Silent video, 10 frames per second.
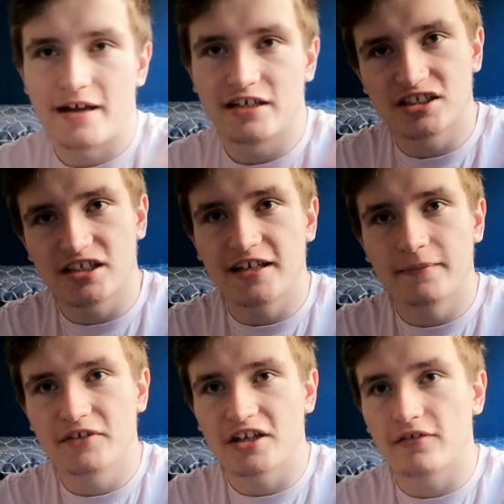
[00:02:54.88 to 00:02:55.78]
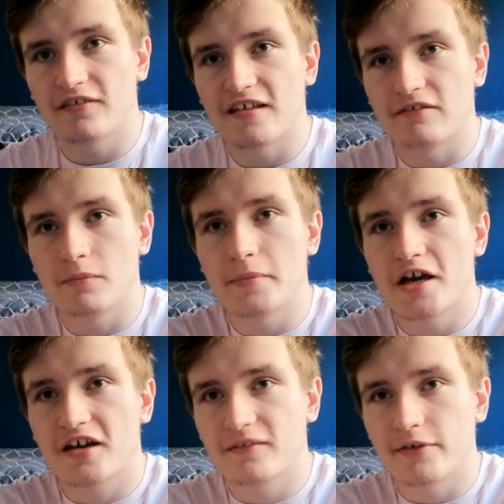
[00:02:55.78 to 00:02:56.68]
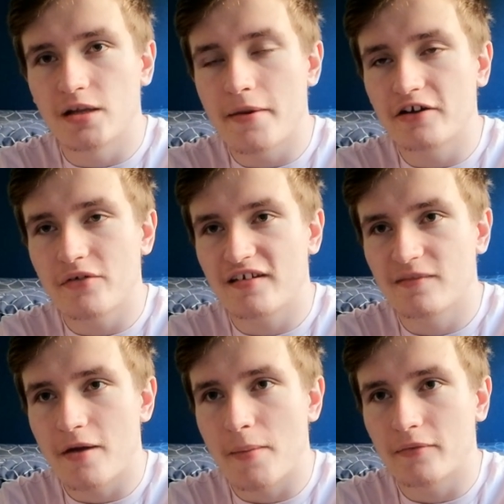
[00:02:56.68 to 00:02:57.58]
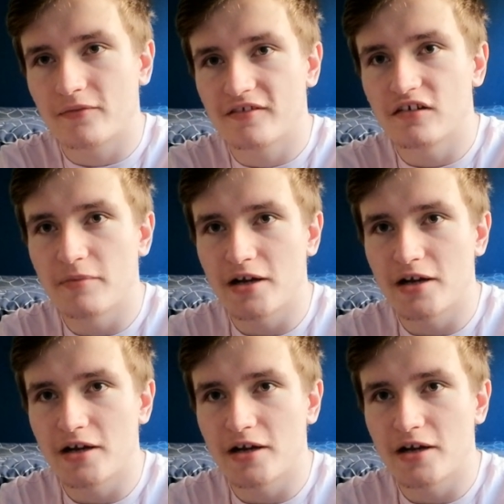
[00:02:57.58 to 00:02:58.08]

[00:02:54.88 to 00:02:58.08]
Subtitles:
actually. You know, it's that's what burgers are all about, you experiment and stuff.